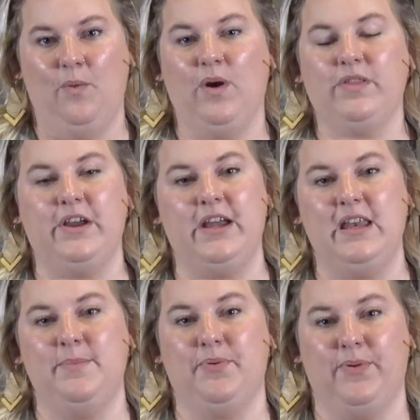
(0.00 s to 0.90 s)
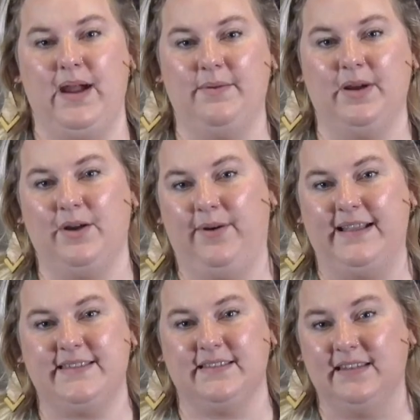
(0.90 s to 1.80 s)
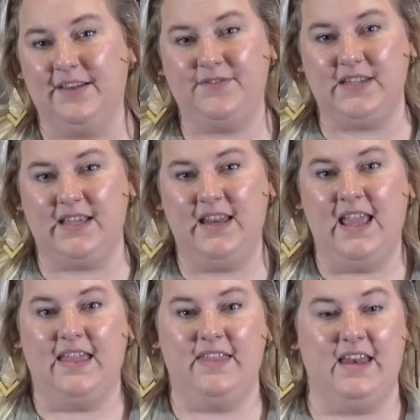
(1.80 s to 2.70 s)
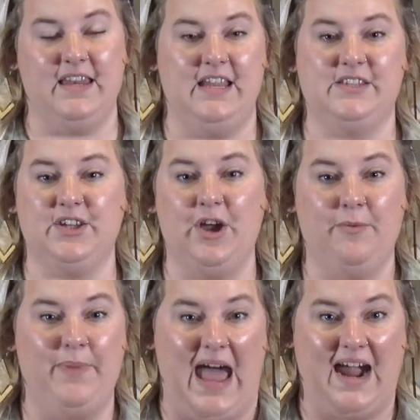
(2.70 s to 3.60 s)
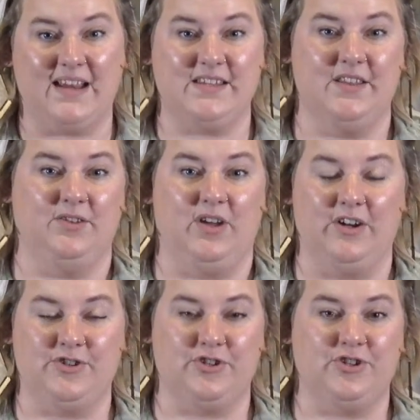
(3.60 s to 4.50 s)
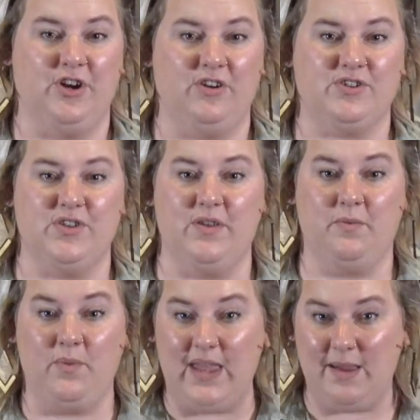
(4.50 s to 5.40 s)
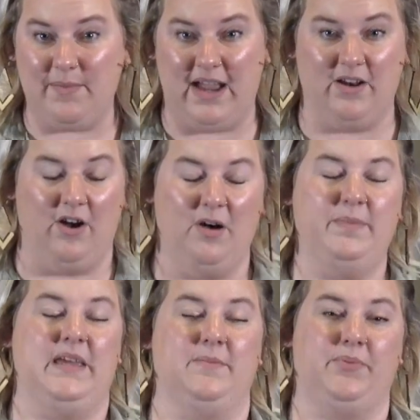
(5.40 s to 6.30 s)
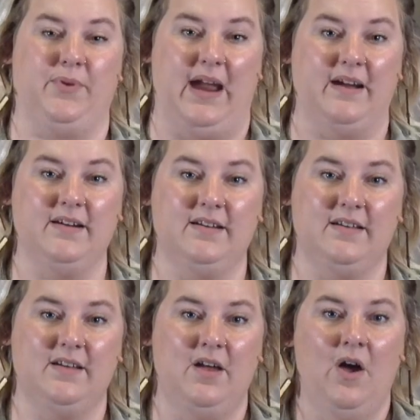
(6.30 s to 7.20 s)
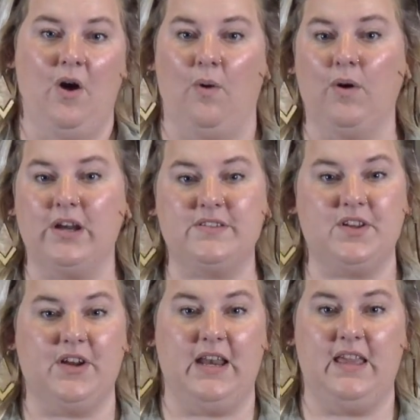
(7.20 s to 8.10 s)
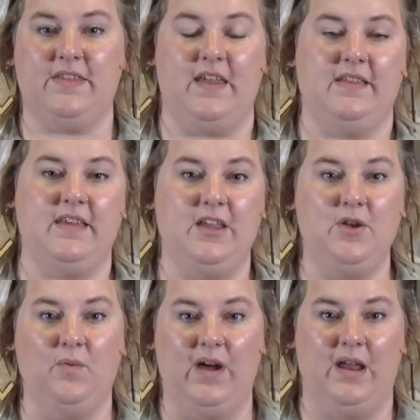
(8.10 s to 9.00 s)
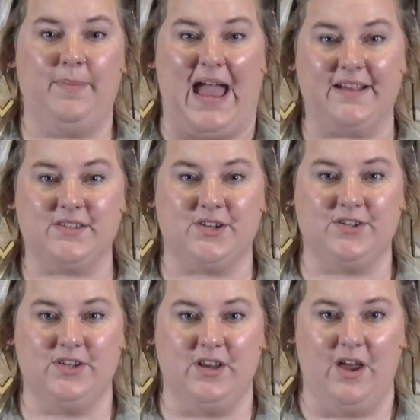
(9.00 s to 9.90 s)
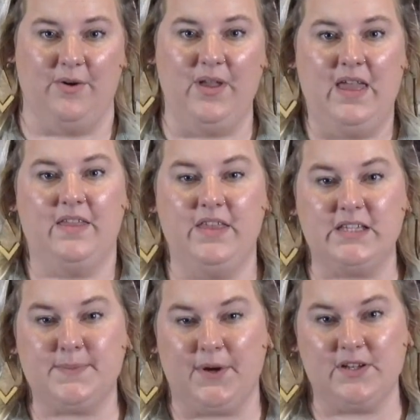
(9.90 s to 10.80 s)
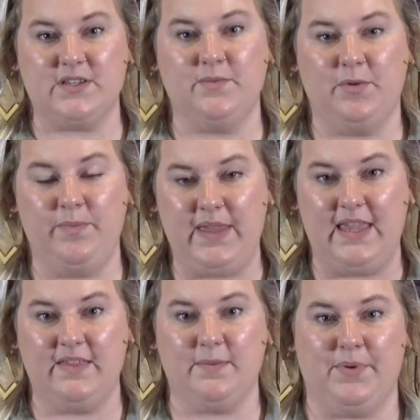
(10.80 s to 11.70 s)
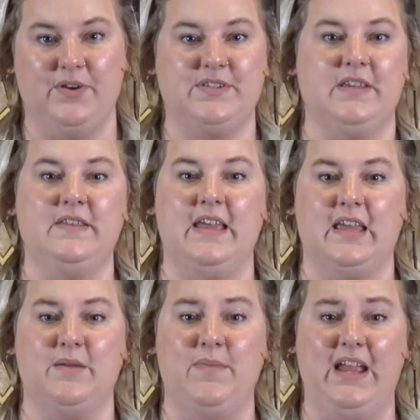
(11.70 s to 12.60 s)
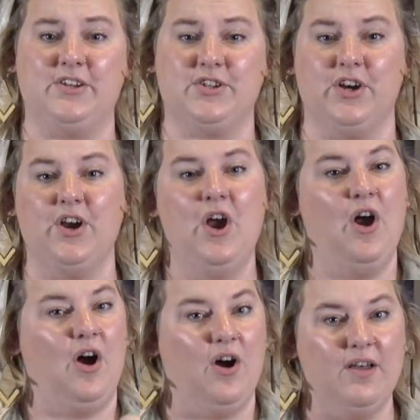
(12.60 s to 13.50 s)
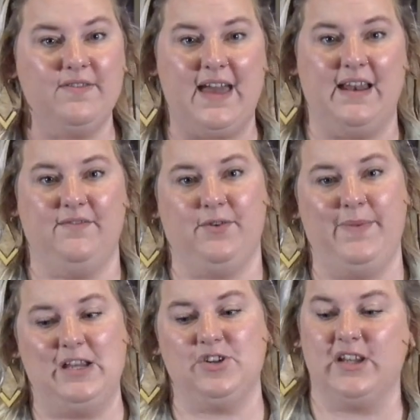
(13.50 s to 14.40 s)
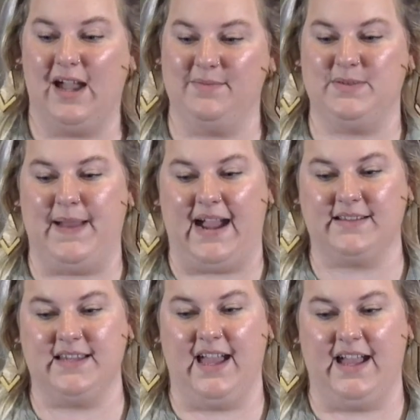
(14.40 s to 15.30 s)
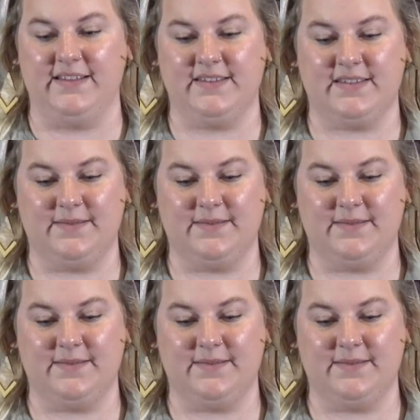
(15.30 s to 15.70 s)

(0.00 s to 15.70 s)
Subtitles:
Were there any prayer requests lifted that need to go back to the larger church so that we might all be in prayer? Or is there anything that you want a pastor to know? This person will be the person that can make sure all of that information comes back to us.